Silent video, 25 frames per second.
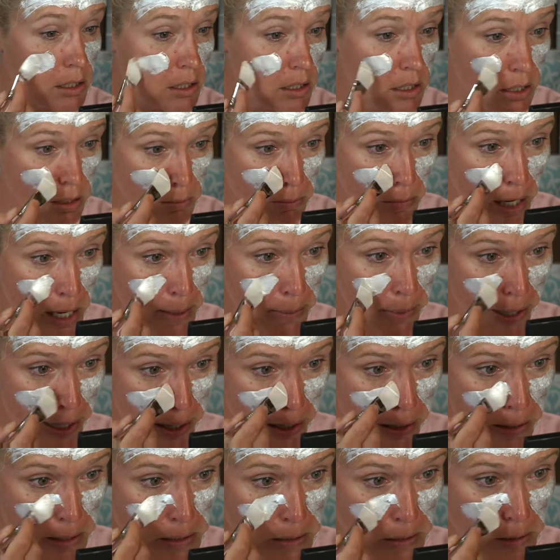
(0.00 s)
to my
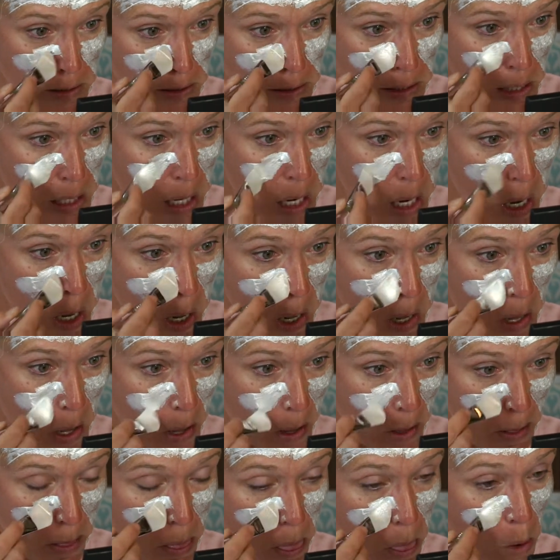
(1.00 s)
parents
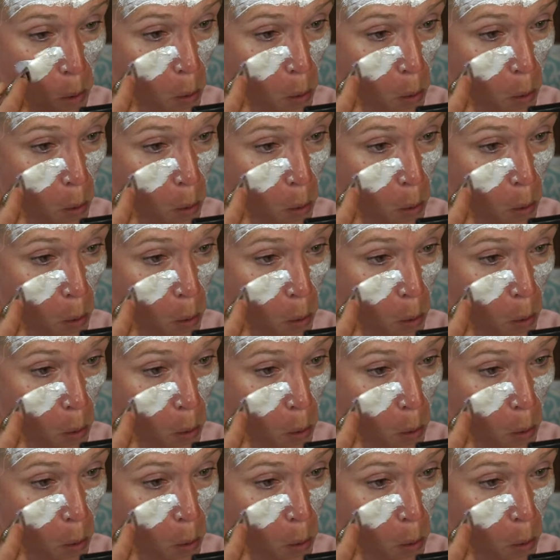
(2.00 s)
the